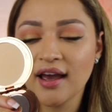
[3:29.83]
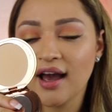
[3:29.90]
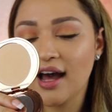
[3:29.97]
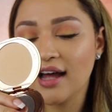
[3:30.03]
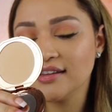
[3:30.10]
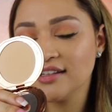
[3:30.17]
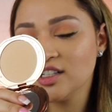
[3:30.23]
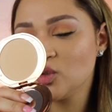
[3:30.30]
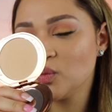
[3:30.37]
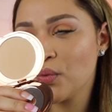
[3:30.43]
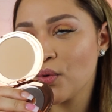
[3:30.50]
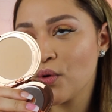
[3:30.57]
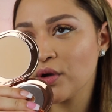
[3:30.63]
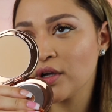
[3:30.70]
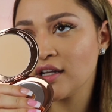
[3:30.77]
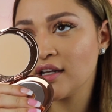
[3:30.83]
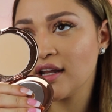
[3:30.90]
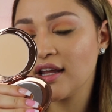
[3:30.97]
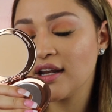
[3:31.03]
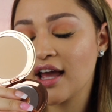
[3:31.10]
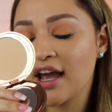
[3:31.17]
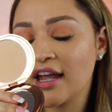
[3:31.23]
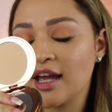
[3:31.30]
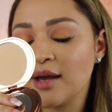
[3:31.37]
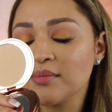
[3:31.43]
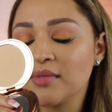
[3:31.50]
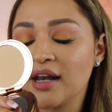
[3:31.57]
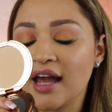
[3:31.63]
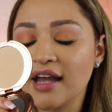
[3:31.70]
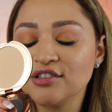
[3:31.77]
at this point and I
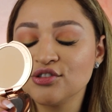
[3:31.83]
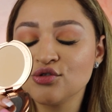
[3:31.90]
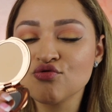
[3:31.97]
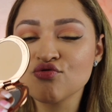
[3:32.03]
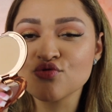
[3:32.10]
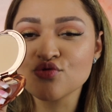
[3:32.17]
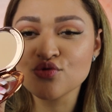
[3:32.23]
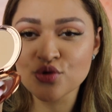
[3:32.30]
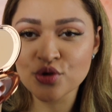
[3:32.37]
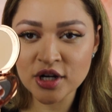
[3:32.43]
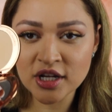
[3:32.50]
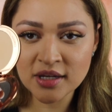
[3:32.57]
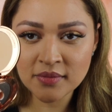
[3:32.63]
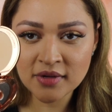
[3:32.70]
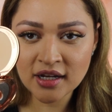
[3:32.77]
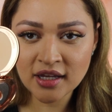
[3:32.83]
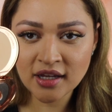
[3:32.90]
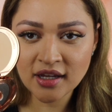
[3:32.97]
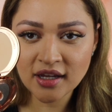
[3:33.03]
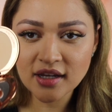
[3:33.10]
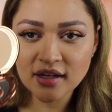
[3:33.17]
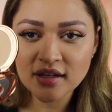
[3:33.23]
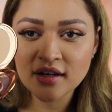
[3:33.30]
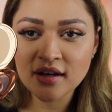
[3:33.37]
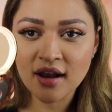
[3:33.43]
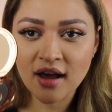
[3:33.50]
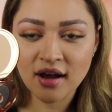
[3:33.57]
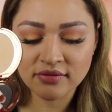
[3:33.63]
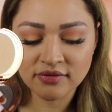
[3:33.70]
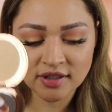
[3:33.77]
am like extremely in
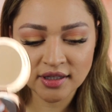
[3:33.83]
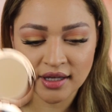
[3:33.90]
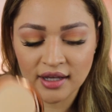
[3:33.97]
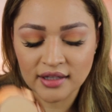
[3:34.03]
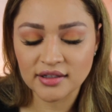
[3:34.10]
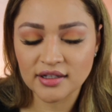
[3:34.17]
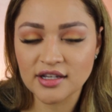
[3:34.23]
love with it.